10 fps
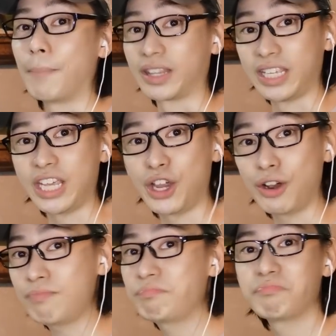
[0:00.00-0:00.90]
But
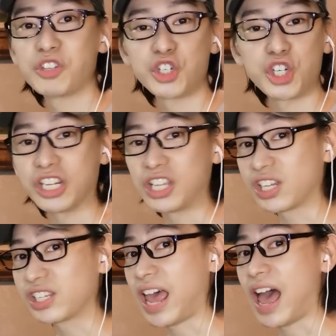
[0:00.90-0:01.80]
here, she
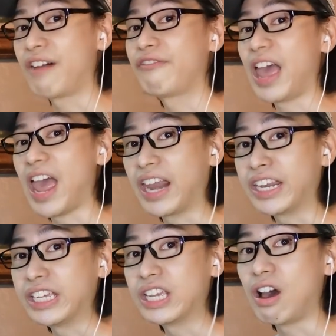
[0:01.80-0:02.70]
doesn't have
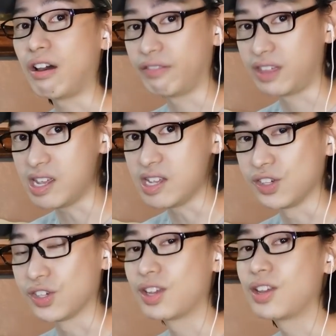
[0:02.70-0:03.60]
any of
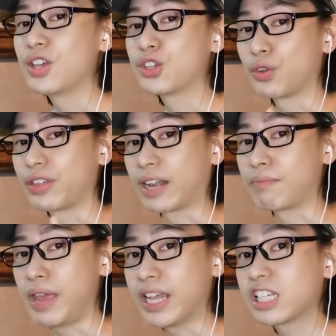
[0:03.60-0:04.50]
these. So
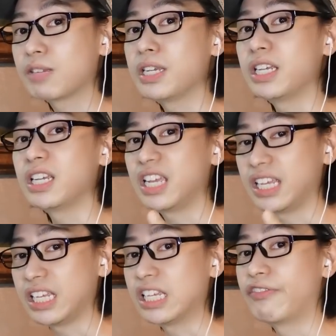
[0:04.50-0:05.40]
that makes
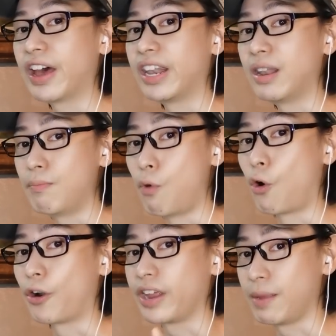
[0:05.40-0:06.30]
me even
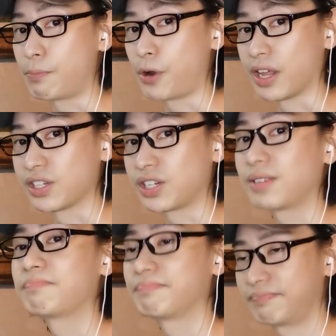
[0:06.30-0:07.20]
more impressed.